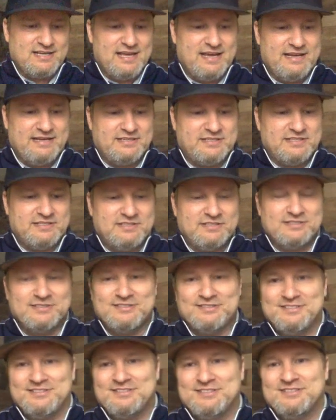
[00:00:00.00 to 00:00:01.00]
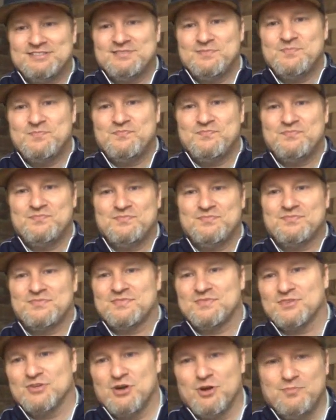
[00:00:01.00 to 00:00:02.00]
slate?
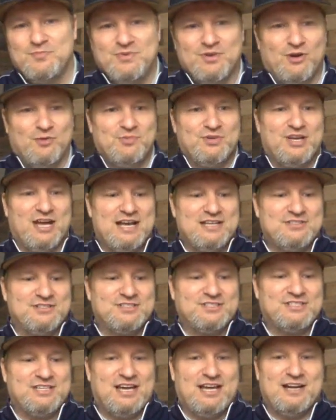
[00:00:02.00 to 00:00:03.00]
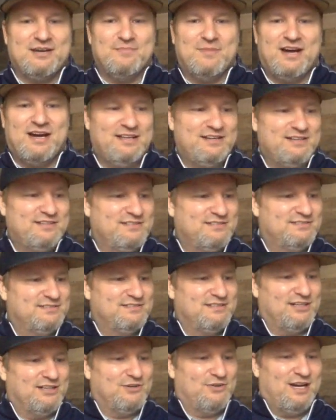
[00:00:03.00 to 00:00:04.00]
Hope you guys are excited about it.
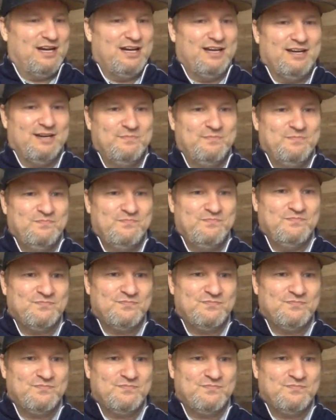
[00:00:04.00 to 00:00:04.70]
I know I am.